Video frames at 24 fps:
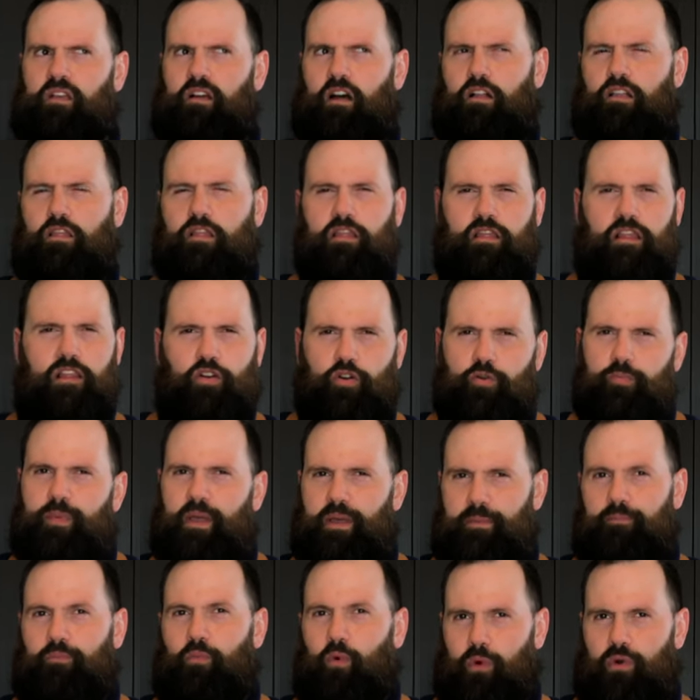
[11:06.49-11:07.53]
a little
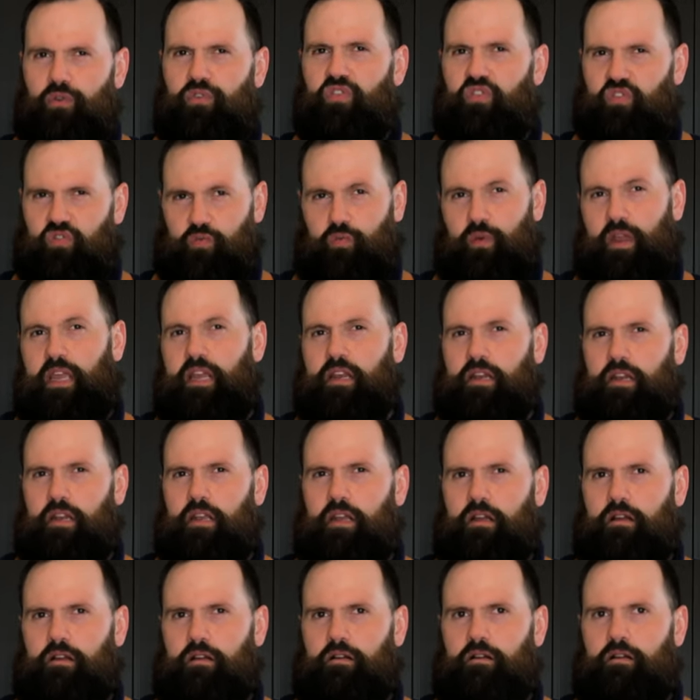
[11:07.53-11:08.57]
bit more sweet in
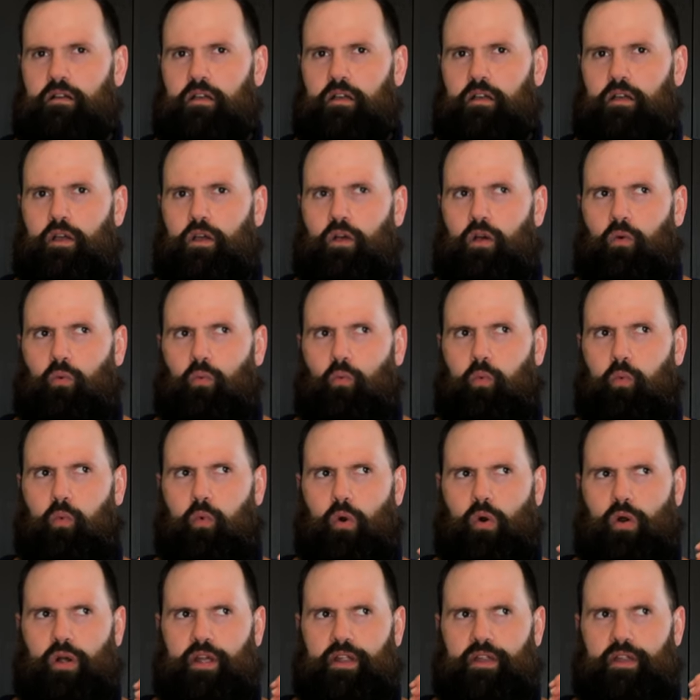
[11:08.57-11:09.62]
here
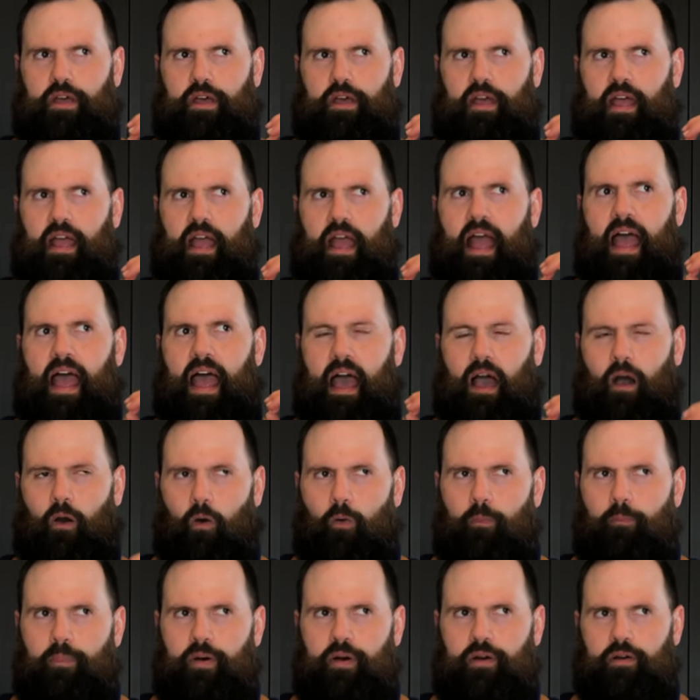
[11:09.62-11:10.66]
would
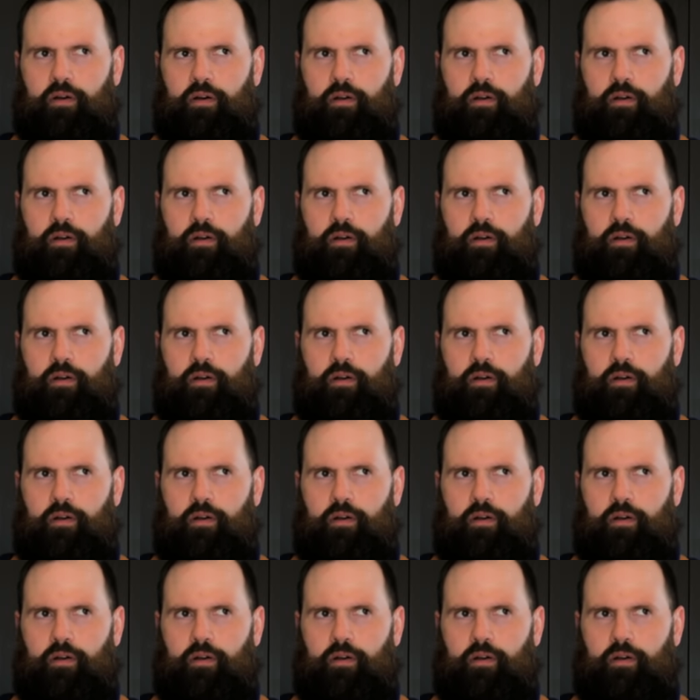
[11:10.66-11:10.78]
help